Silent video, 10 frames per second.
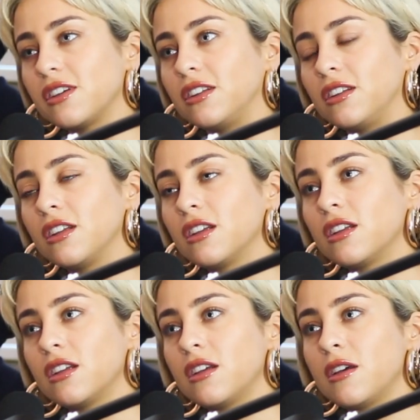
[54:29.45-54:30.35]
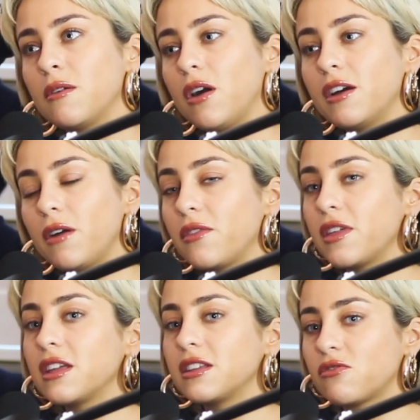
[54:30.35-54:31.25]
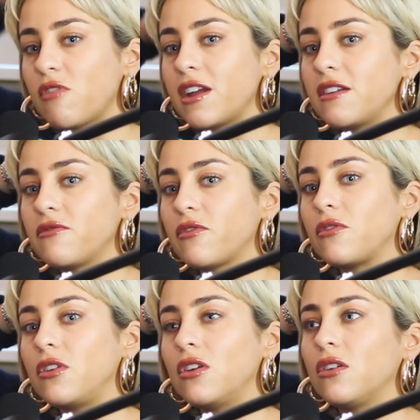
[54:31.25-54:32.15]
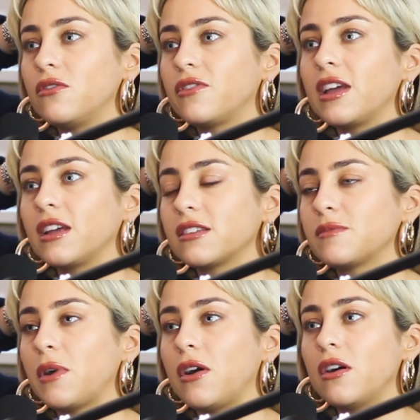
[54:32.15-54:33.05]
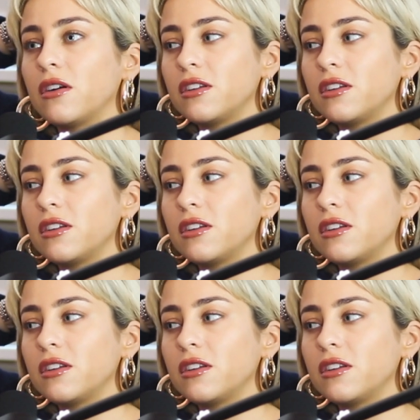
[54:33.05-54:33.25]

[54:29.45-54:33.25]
And I think it's great for a lot of things, but,